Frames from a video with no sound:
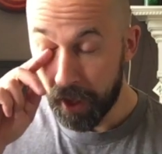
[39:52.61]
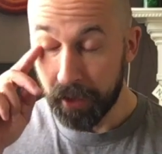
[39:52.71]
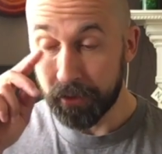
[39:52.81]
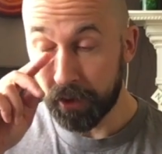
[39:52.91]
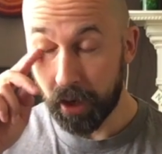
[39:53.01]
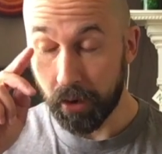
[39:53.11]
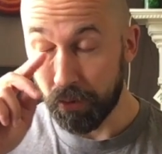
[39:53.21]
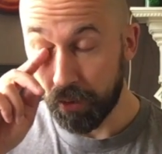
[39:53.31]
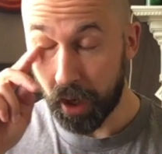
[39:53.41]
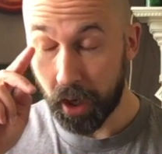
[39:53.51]

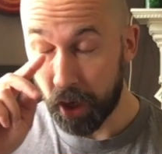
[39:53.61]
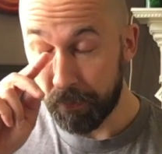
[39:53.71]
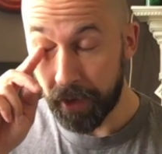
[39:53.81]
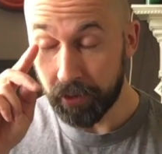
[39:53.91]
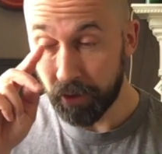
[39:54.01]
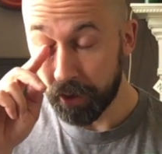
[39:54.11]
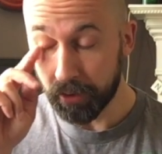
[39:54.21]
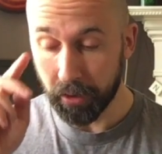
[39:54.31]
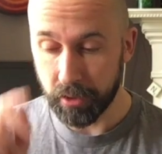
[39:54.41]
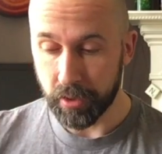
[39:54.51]
So Petra has
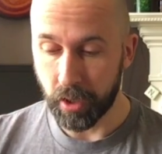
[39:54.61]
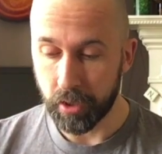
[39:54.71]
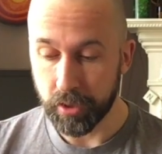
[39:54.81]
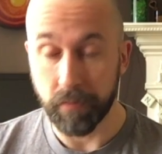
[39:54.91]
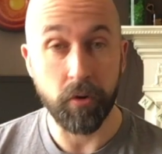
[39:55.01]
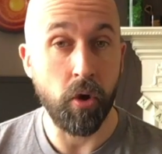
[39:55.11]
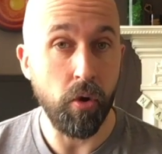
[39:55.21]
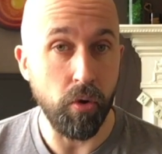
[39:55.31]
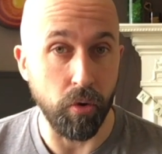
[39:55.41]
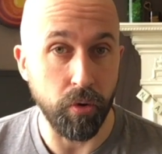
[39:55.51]
got in touch, and of
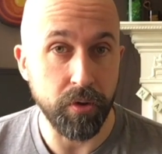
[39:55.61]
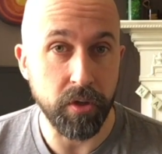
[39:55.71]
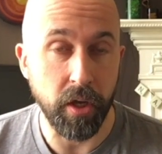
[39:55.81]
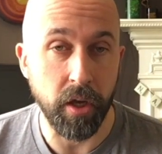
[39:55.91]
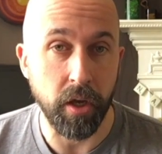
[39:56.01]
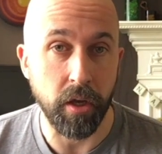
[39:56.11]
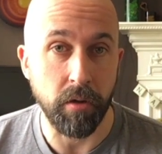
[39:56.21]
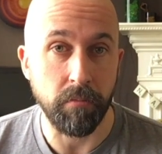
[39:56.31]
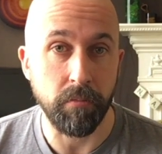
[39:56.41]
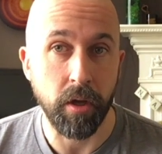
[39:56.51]
course,
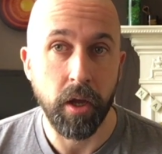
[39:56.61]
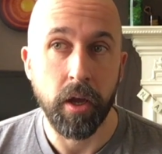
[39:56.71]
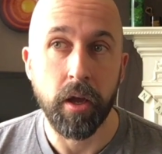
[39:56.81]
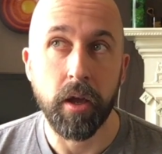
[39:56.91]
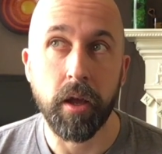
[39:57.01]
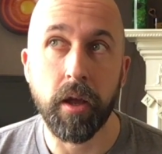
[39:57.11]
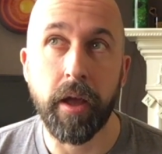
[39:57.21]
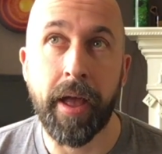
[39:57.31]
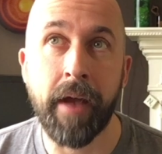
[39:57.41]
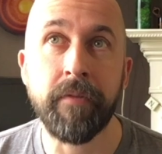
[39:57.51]

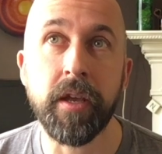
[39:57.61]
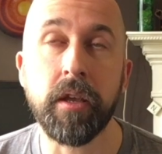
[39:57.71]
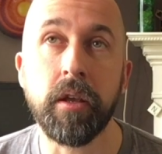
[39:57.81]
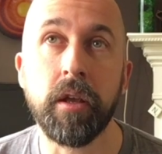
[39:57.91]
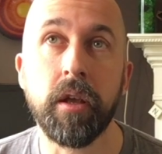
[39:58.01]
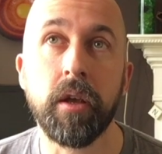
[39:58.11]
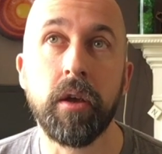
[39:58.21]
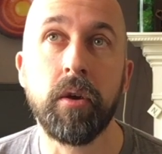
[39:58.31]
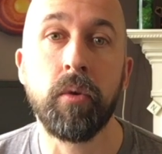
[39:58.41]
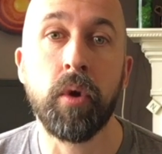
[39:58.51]
having
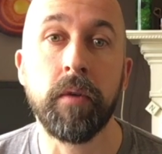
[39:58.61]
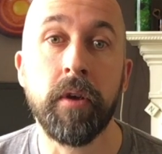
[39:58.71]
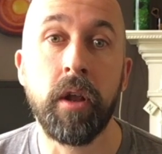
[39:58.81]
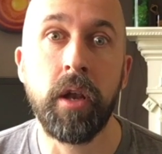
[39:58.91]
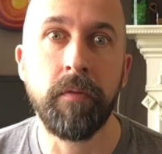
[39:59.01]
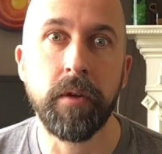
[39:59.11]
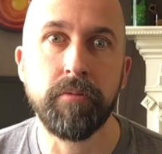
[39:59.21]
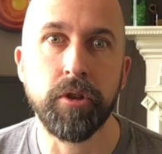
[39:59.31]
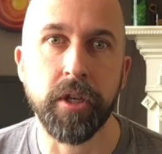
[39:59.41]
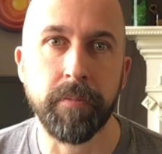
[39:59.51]
one of her lovely
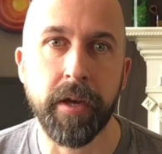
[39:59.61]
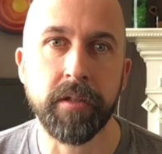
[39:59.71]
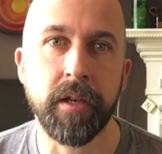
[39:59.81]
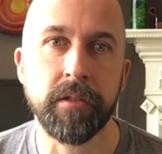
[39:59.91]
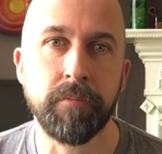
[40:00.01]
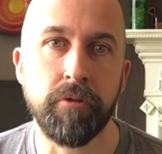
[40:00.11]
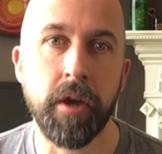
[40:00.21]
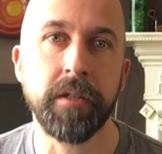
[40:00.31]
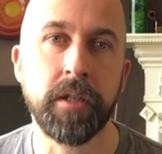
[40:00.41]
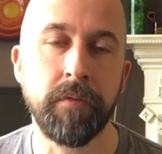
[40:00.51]
project bags as a
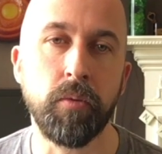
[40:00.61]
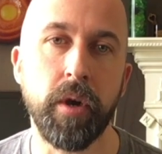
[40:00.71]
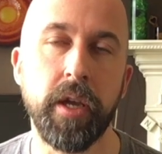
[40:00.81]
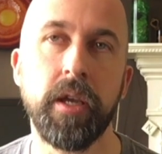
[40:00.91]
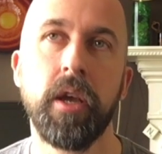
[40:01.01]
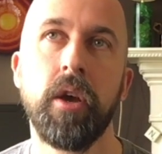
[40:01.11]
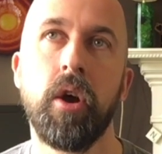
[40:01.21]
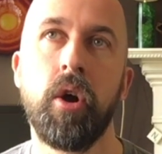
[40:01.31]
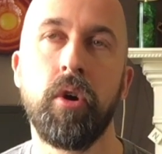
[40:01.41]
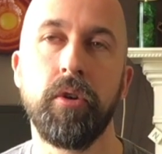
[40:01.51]
prize giveaway
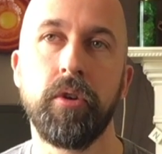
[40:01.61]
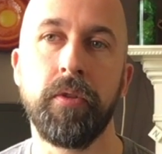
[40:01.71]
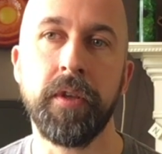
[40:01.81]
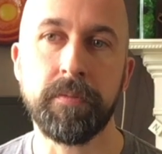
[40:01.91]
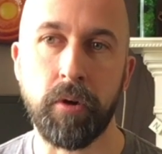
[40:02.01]
on this